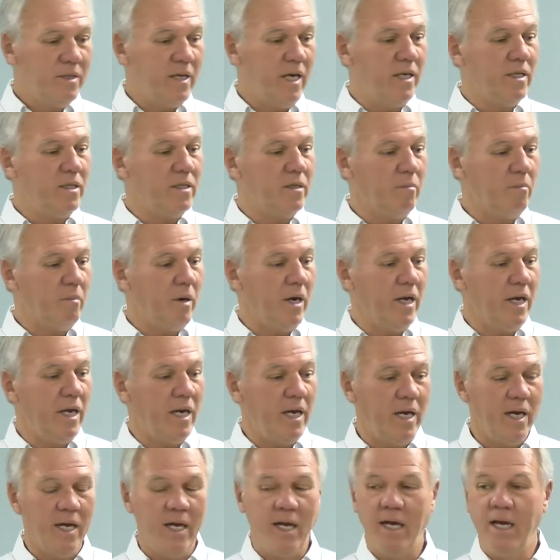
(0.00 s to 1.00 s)
takes the
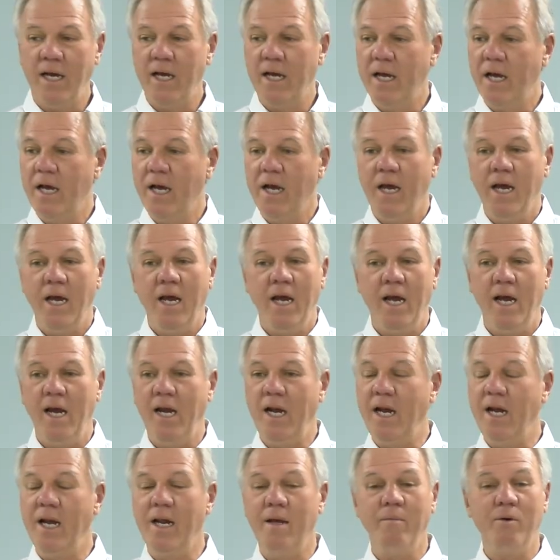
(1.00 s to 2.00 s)
money,
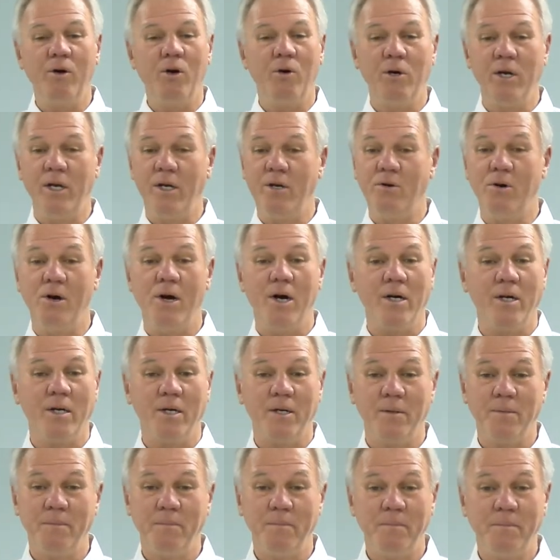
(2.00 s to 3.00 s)
he didn't even go get
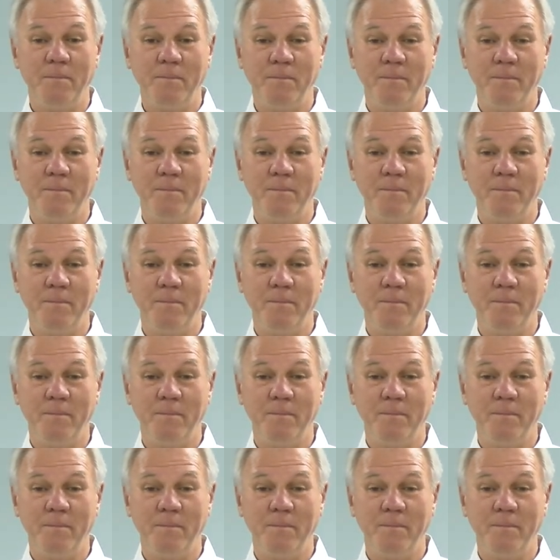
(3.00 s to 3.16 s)
drunk.